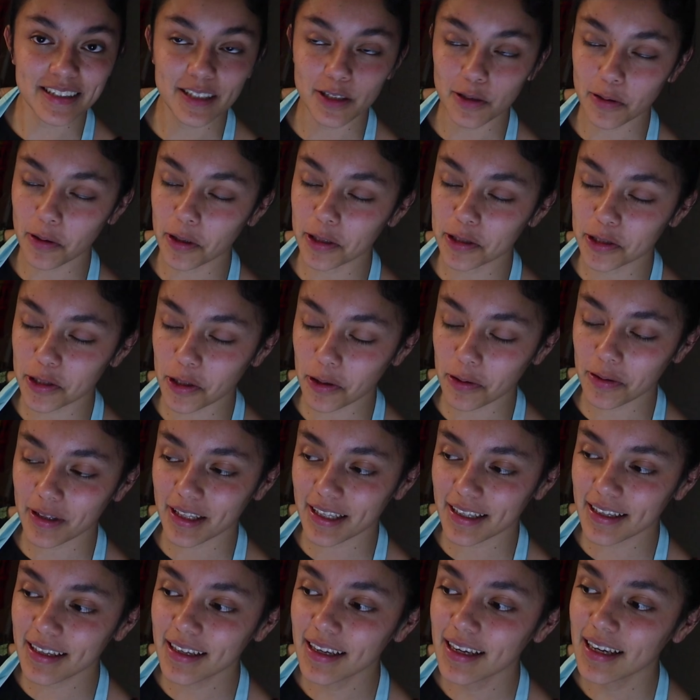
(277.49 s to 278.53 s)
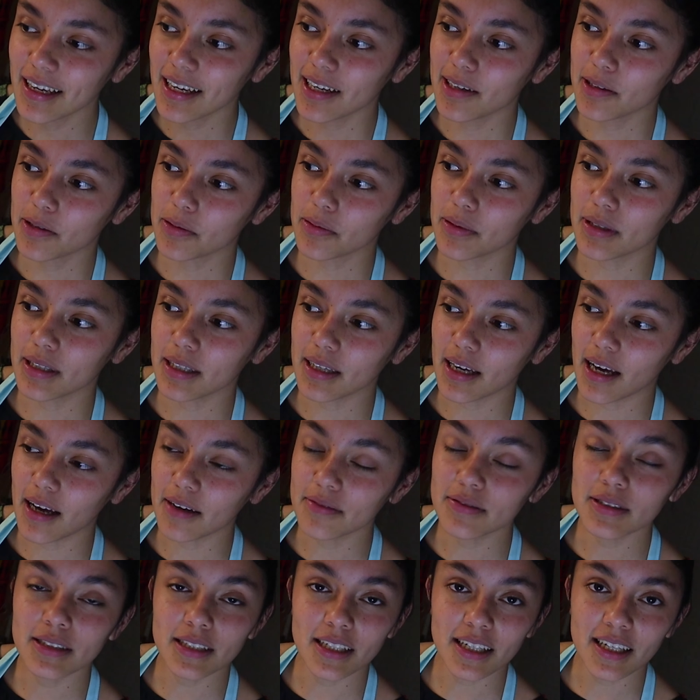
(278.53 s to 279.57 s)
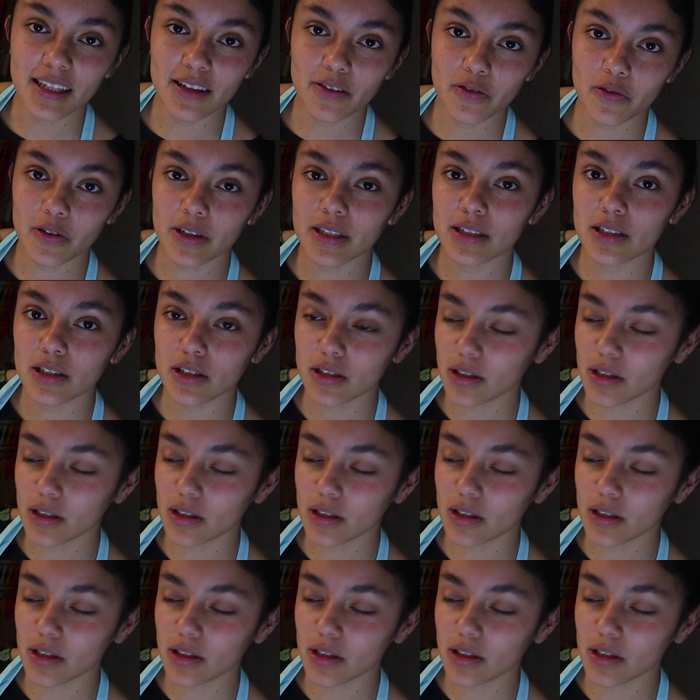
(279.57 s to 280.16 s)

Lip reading: into our dough that we have sitting in the fridge.